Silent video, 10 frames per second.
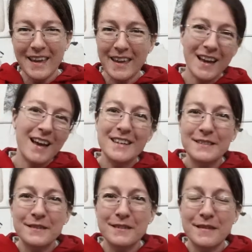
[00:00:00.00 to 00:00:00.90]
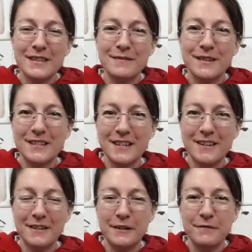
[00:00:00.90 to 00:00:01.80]
Hey guys, welcome back to my
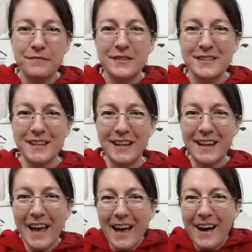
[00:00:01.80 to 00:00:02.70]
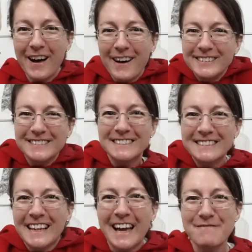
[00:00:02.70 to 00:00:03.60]
channel. Check it out.
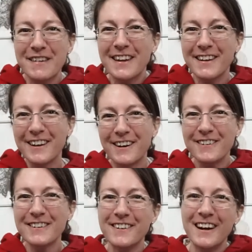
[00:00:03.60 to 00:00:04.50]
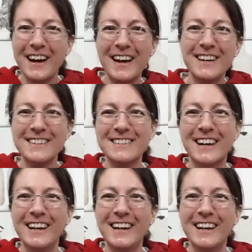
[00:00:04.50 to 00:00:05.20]
I made a coat, you guys.